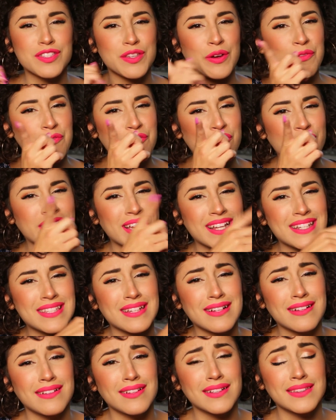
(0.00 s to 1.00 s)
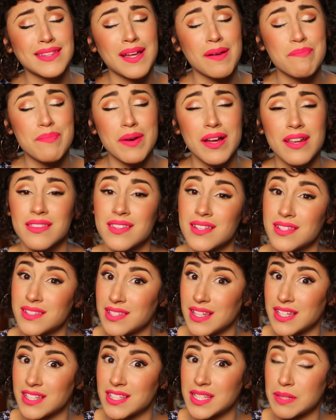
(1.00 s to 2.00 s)
don't forget to click that button that
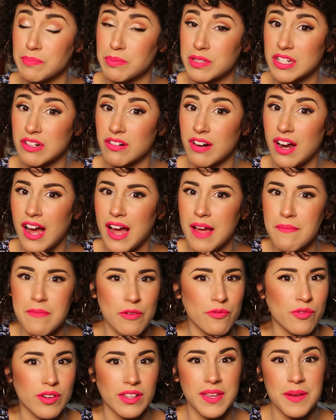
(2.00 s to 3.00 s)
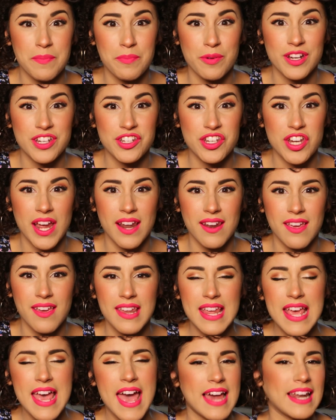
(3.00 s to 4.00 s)
says subscribe. I'd really appreciate it.